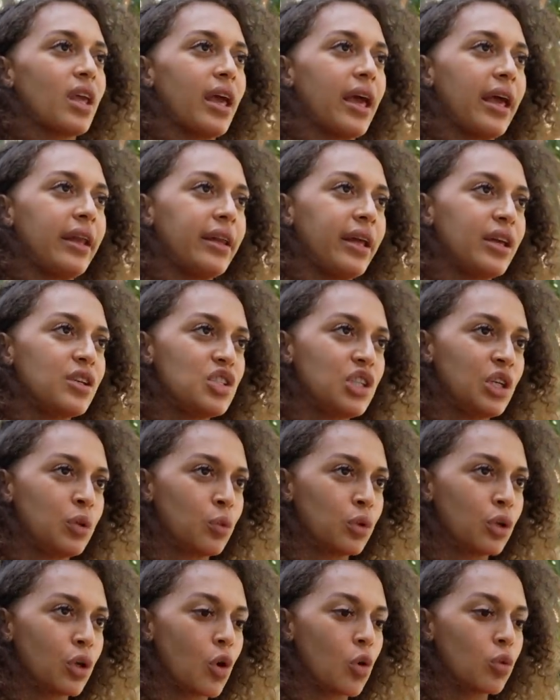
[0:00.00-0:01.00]
and then she
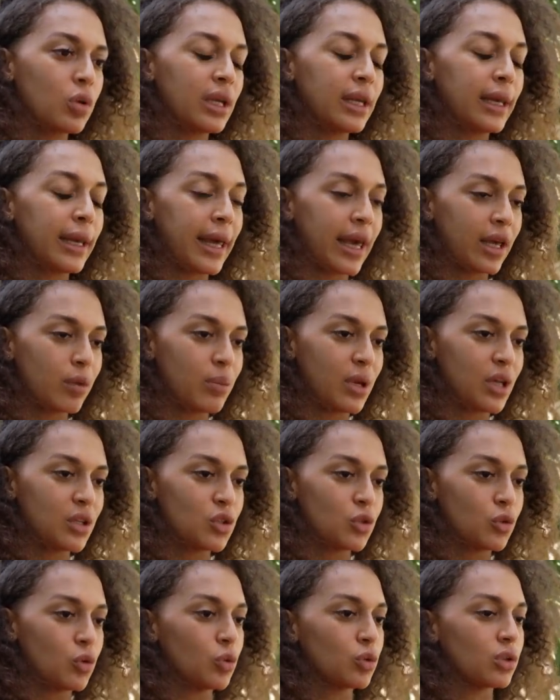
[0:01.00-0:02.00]
would only like me
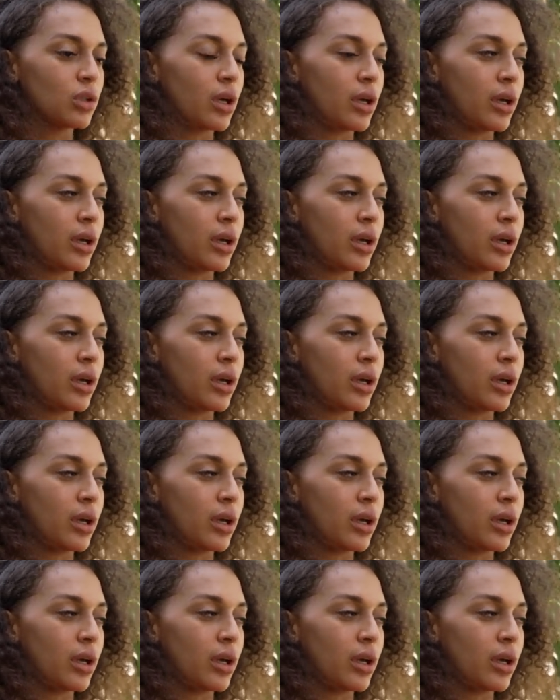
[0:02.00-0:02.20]
to do